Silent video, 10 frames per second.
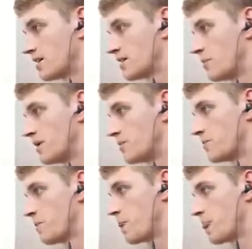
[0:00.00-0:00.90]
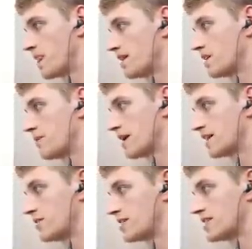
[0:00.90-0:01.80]
Come on. They're back
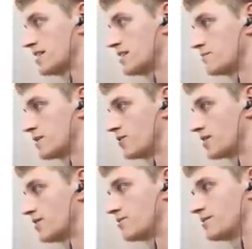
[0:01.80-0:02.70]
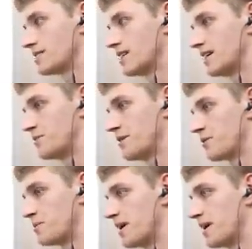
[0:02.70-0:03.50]
there, I see him, bro. They're picking up the